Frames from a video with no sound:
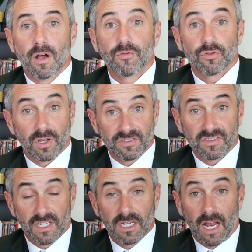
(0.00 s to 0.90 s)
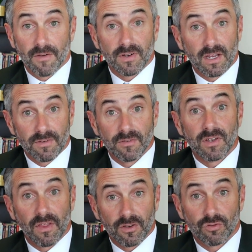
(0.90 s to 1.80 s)
of trustee, an affidavit
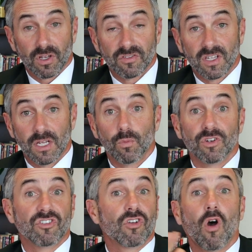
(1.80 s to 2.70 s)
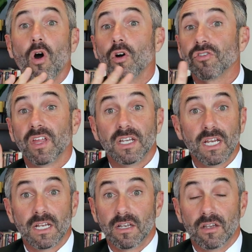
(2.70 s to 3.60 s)
of death of trustee, which is all they
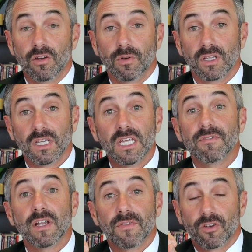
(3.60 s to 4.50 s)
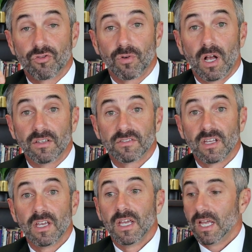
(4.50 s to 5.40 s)
needed to do to leave it in the
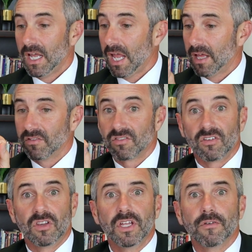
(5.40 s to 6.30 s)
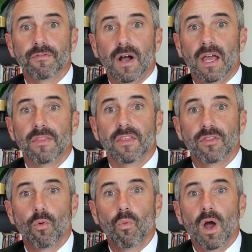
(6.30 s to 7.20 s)
trust and solidify
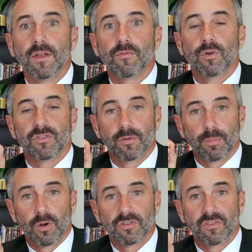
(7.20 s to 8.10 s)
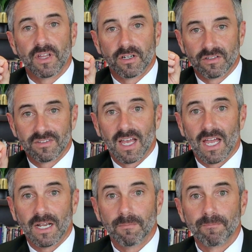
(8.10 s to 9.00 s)
that the wife was the person that could
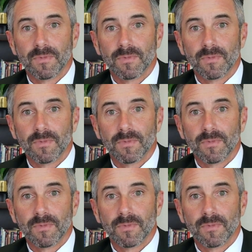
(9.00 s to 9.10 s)
sign.